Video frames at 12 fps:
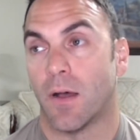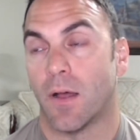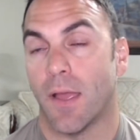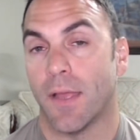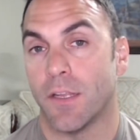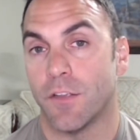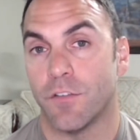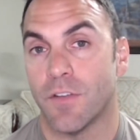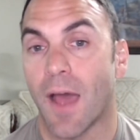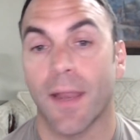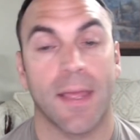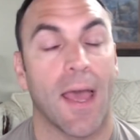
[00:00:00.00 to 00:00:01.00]
And he's not a
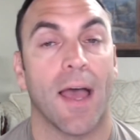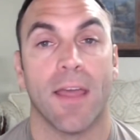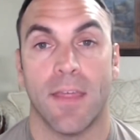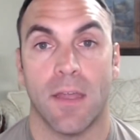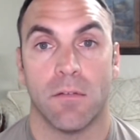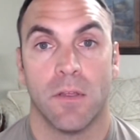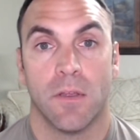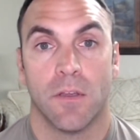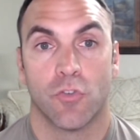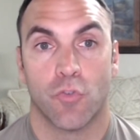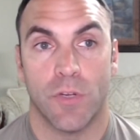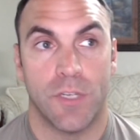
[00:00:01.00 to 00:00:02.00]
guy that
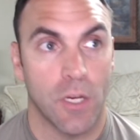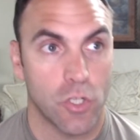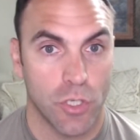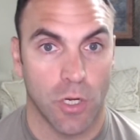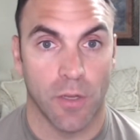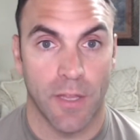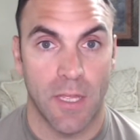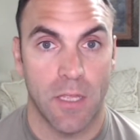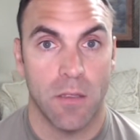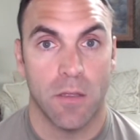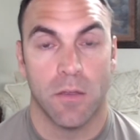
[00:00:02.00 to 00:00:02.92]
traditionally